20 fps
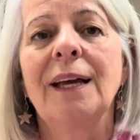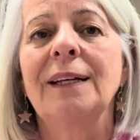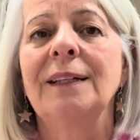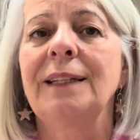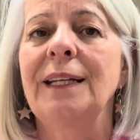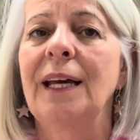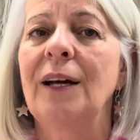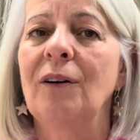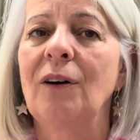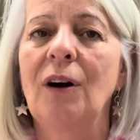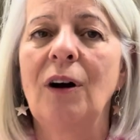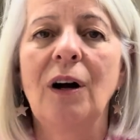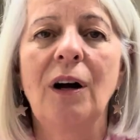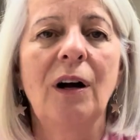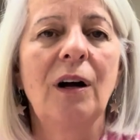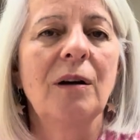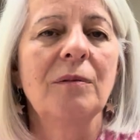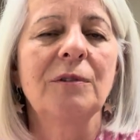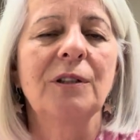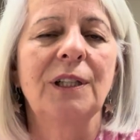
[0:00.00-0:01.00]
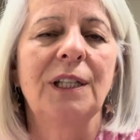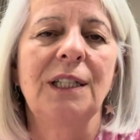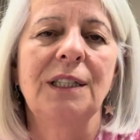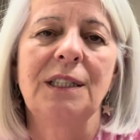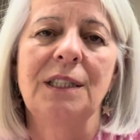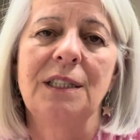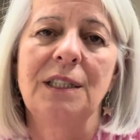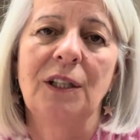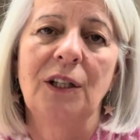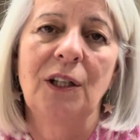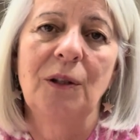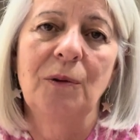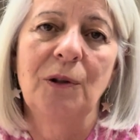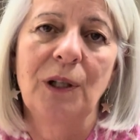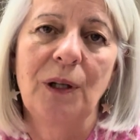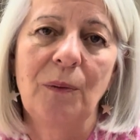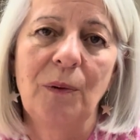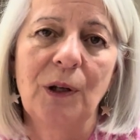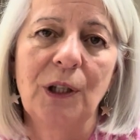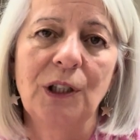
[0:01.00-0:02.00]
Now, I'm not here to tell you what
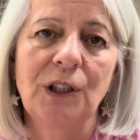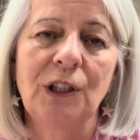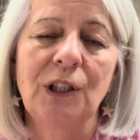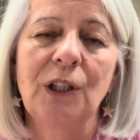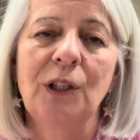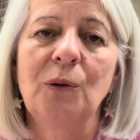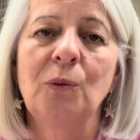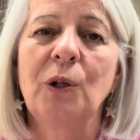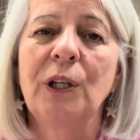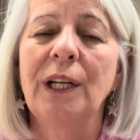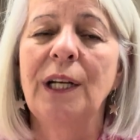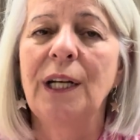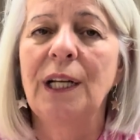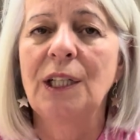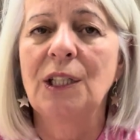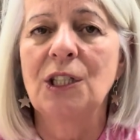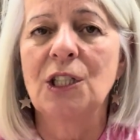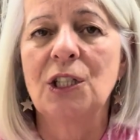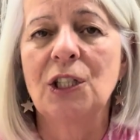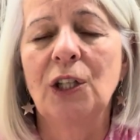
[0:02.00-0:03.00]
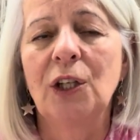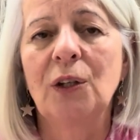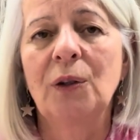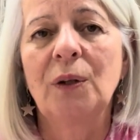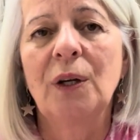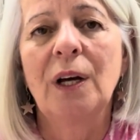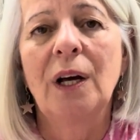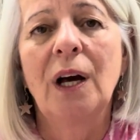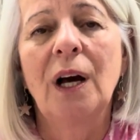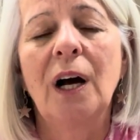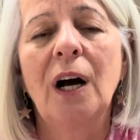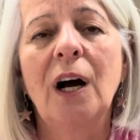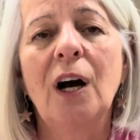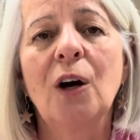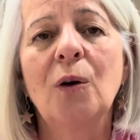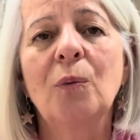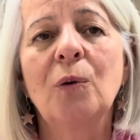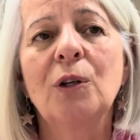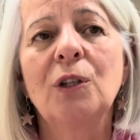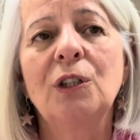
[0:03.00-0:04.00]
you want to do, what you need to do.
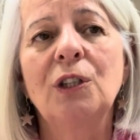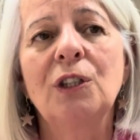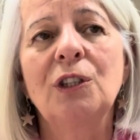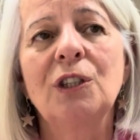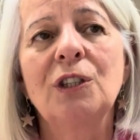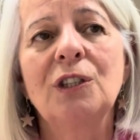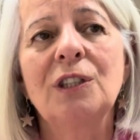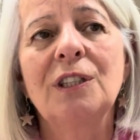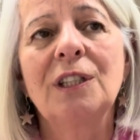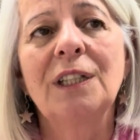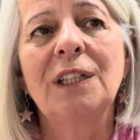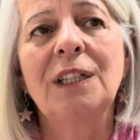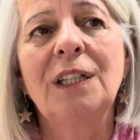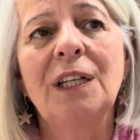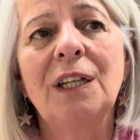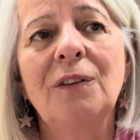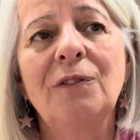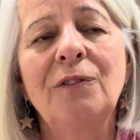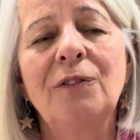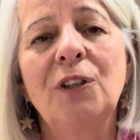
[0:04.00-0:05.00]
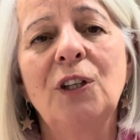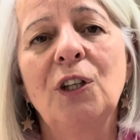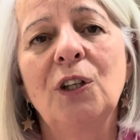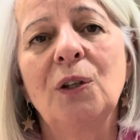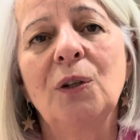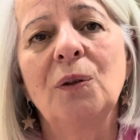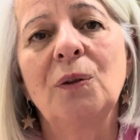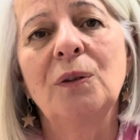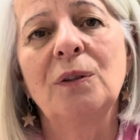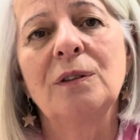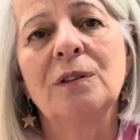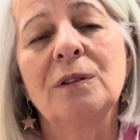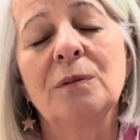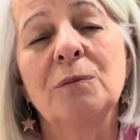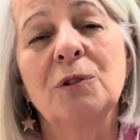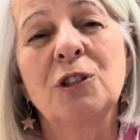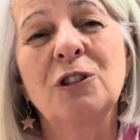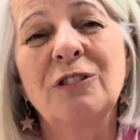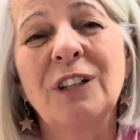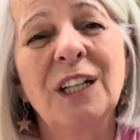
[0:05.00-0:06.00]
I want to give you some
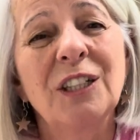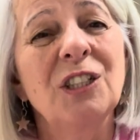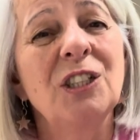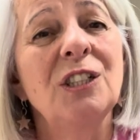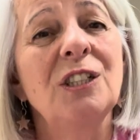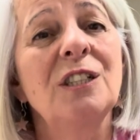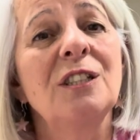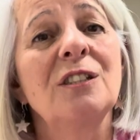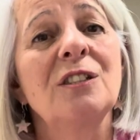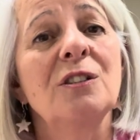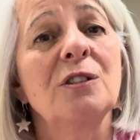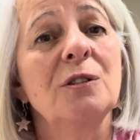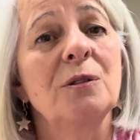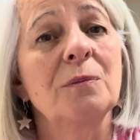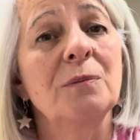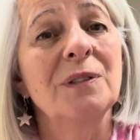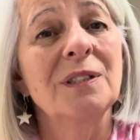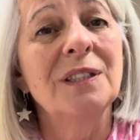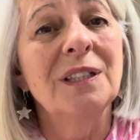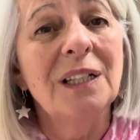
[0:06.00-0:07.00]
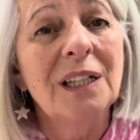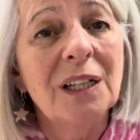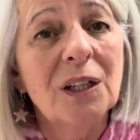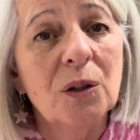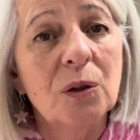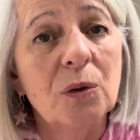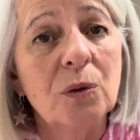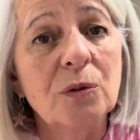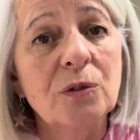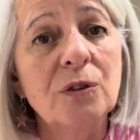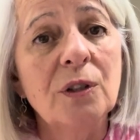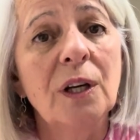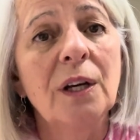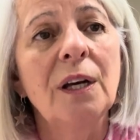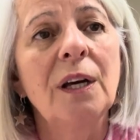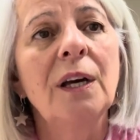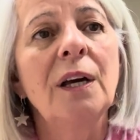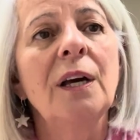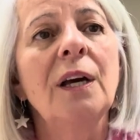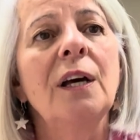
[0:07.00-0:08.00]
strategies and some skills
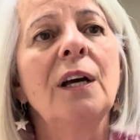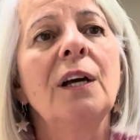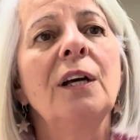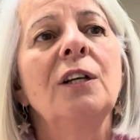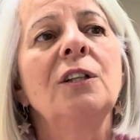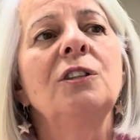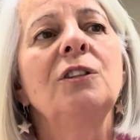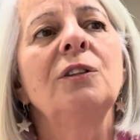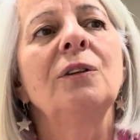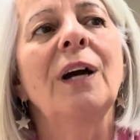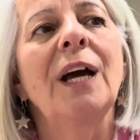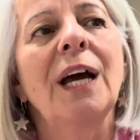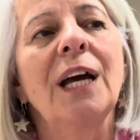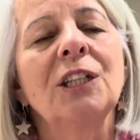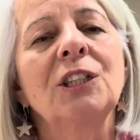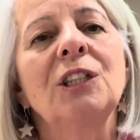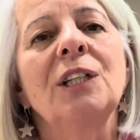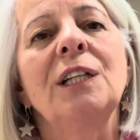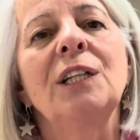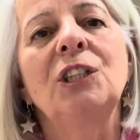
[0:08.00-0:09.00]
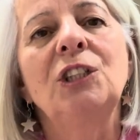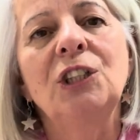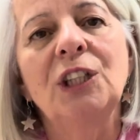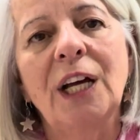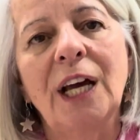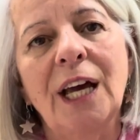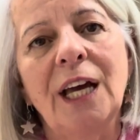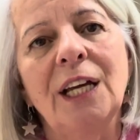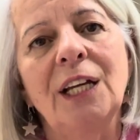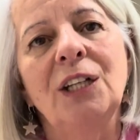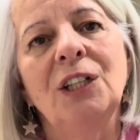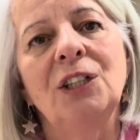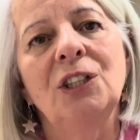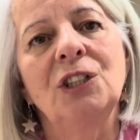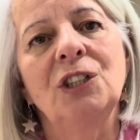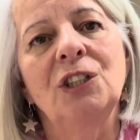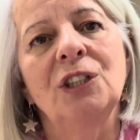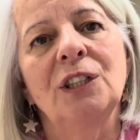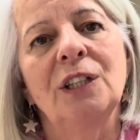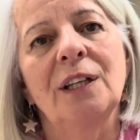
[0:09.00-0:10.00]
to actually
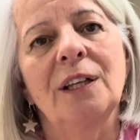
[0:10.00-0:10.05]
change